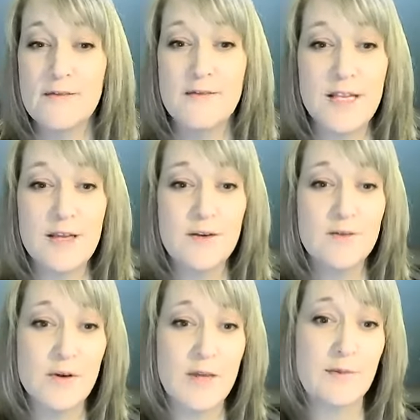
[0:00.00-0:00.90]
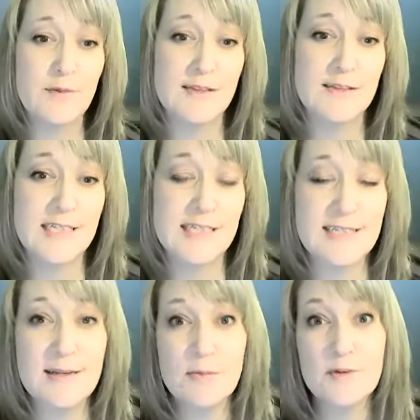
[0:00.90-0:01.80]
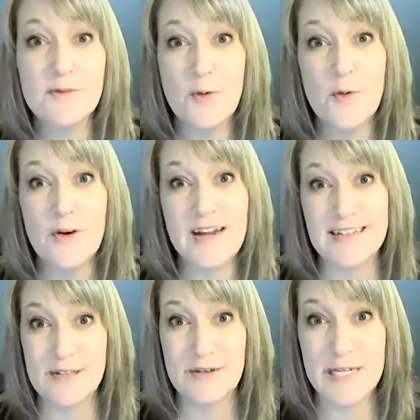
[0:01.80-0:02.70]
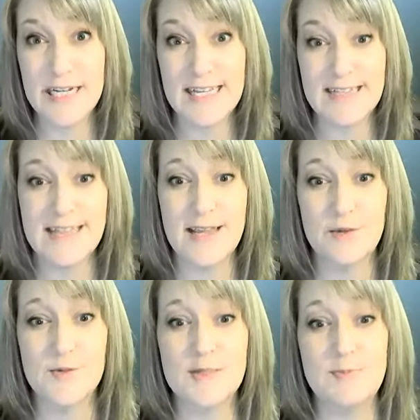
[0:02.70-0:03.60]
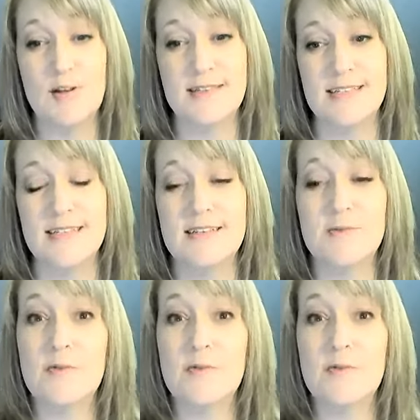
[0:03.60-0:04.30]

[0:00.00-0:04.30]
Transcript: Video vocabulary list number four is greetings and responses.